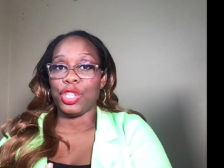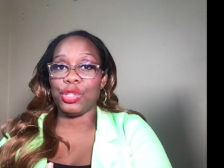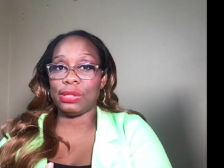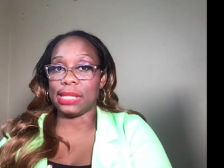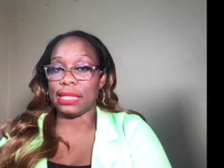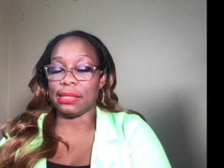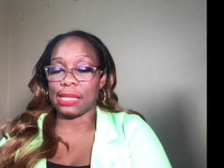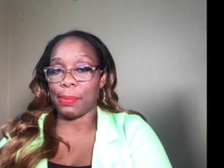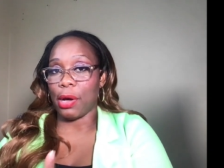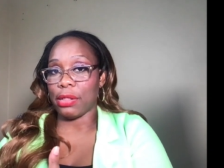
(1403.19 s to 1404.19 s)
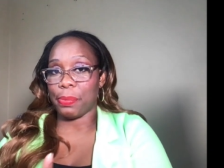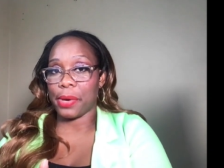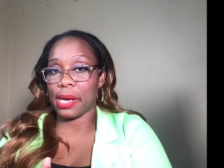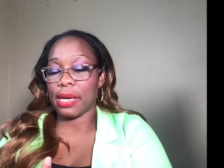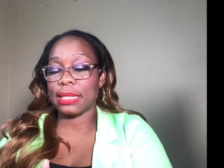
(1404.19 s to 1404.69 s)
newsletters about the
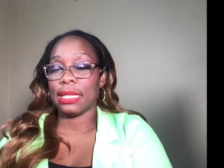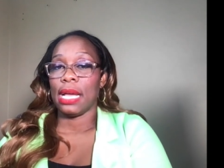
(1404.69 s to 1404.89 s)
product.